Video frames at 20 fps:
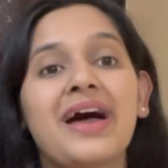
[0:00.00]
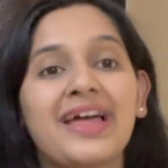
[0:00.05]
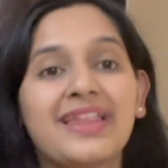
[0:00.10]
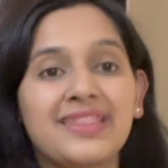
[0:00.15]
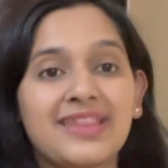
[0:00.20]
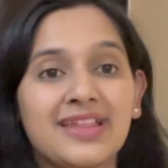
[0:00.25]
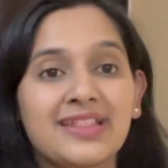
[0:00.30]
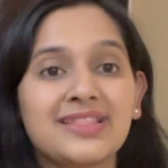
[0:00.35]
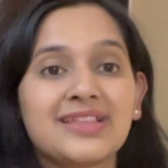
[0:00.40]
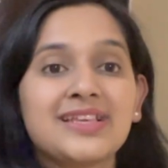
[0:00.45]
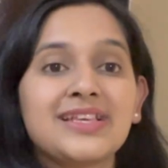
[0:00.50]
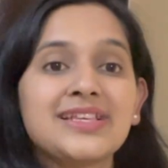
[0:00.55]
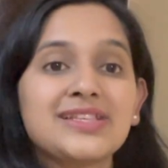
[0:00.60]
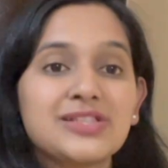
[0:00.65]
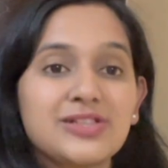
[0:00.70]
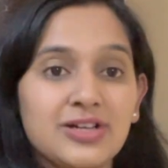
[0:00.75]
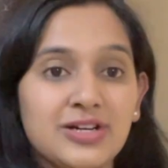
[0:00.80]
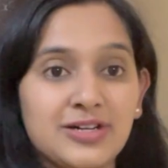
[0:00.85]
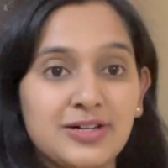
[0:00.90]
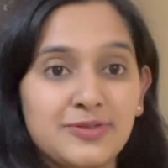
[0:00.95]
And then
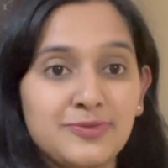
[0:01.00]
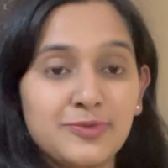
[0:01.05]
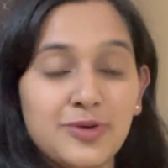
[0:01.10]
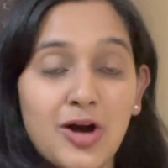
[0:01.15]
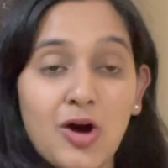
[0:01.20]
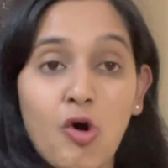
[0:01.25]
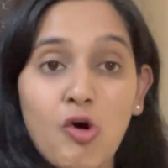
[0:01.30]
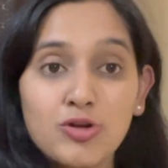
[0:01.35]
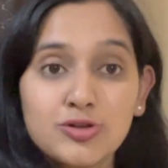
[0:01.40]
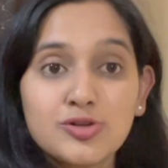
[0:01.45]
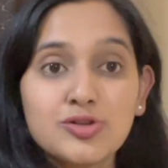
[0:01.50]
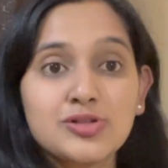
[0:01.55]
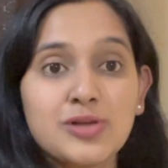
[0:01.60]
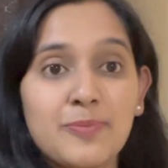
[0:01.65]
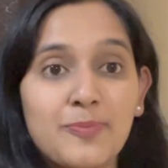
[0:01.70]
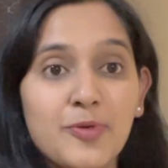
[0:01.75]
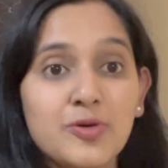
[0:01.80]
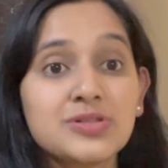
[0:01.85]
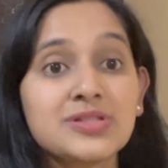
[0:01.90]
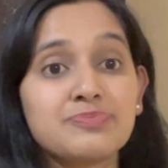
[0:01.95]
these also
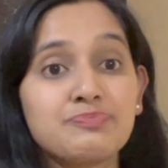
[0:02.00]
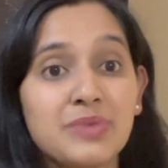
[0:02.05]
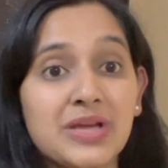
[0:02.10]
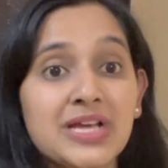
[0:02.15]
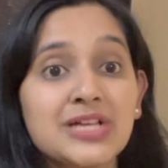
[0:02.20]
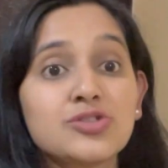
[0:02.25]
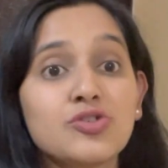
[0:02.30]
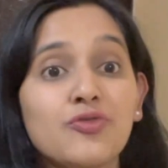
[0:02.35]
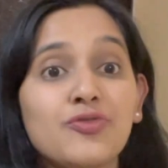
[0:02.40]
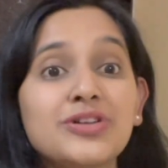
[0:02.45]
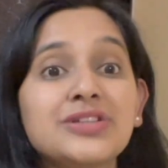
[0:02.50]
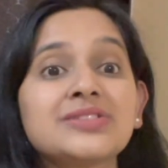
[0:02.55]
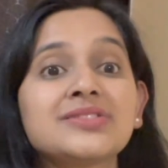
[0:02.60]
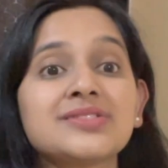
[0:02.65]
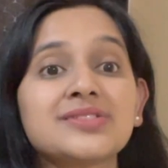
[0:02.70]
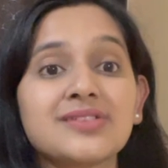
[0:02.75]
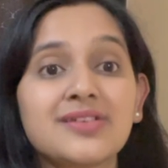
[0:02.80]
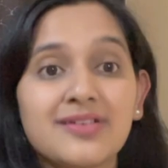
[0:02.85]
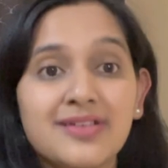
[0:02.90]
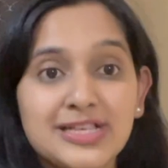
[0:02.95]
supports, because of
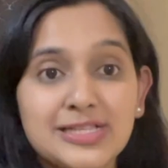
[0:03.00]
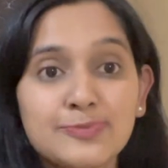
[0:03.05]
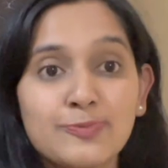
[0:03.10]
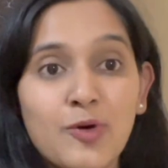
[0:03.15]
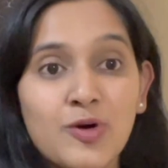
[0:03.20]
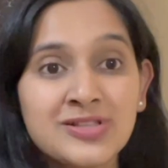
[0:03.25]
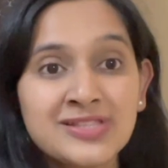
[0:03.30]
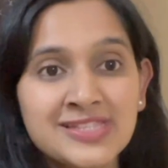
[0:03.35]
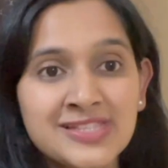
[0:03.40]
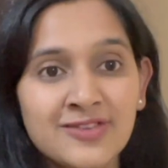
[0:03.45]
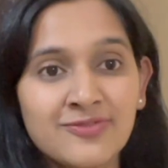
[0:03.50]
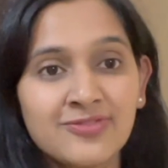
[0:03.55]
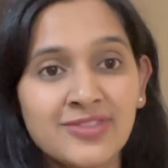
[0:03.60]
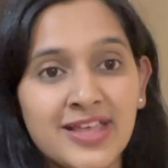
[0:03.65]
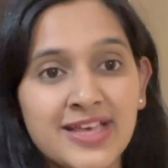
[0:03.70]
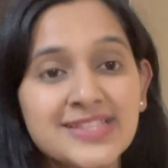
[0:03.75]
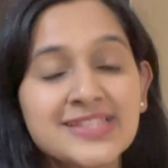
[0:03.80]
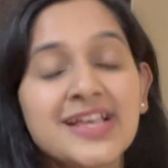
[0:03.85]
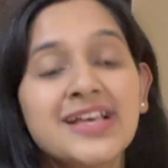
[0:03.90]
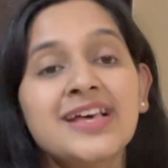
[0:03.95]
its
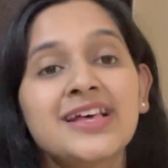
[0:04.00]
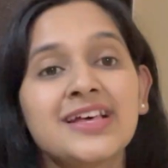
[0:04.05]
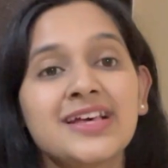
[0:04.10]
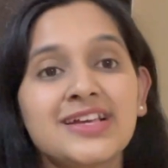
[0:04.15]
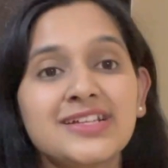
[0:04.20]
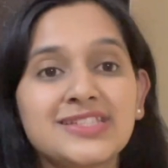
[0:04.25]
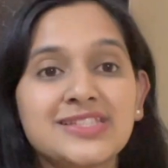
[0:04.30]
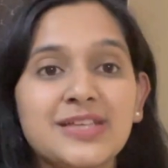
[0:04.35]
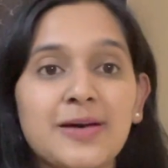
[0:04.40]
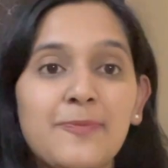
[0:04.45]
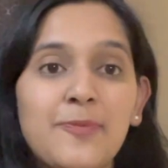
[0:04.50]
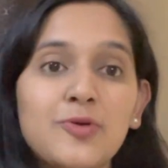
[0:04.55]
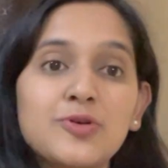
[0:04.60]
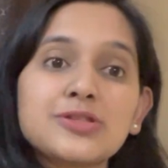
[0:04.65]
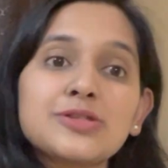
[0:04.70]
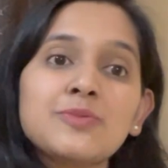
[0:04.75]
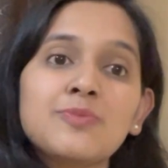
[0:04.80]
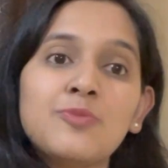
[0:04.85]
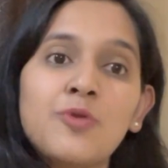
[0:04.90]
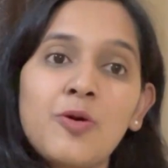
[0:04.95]
responsiveness, it
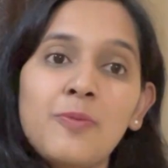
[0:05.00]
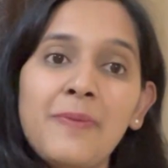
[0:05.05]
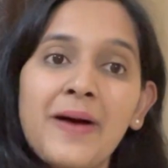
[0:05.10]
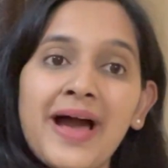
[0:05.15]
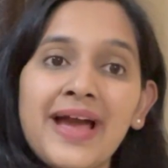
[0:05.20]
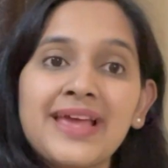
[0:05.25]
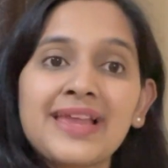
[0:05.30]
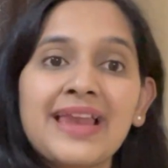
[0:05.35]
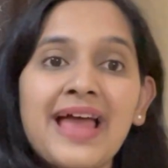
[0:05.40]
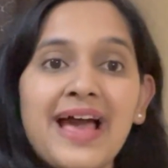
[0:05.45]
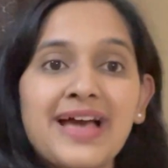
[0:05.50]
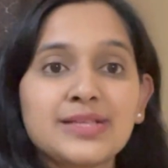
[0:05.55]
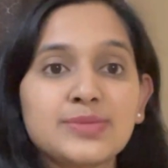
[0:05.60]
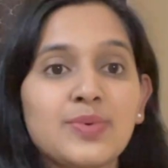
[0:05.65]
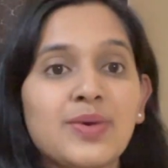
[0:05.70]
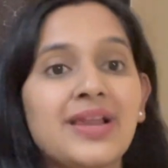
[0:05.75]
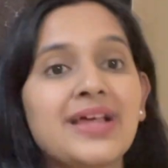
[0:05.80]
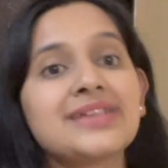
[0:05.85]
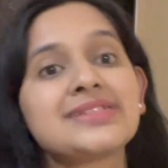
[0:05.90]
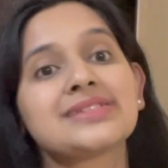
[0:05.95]
supports mobile as
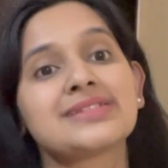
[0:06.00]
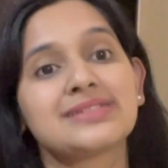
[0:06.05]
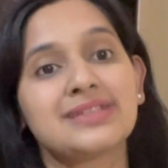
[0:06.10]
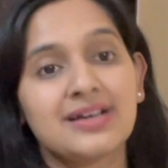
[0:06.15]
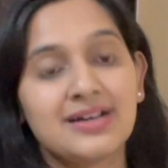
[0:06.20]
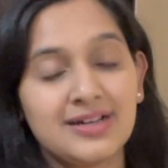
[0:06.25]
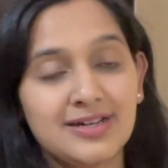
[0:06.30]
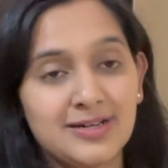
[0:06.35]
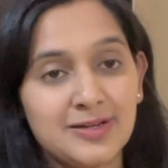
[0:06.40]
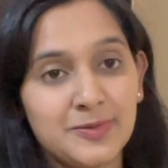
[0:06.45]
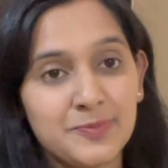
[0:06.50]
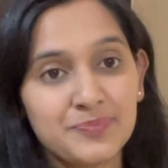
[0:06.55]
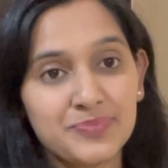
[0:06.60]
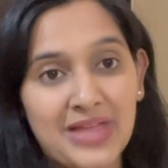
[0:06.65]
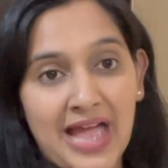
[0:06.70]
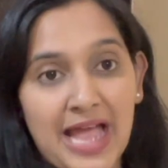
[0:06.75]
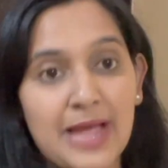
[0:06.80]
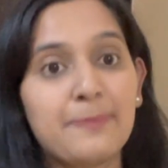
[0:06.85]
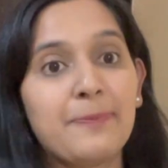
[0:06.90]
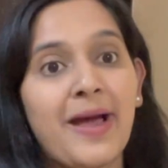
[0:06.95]
well as
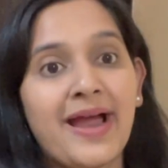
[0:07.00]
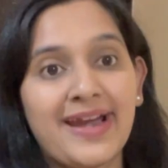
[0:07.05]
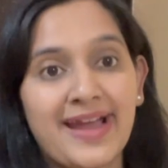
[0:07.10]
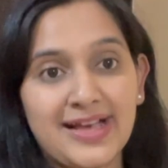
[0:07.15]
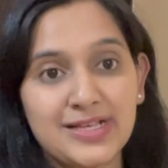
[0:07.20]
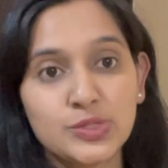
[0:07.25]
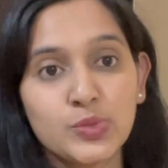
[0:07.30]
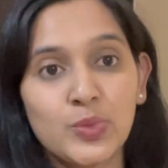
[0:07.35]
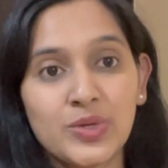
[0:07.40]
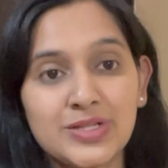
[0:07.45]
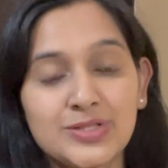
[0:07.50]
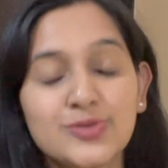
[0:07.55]
iPad as well.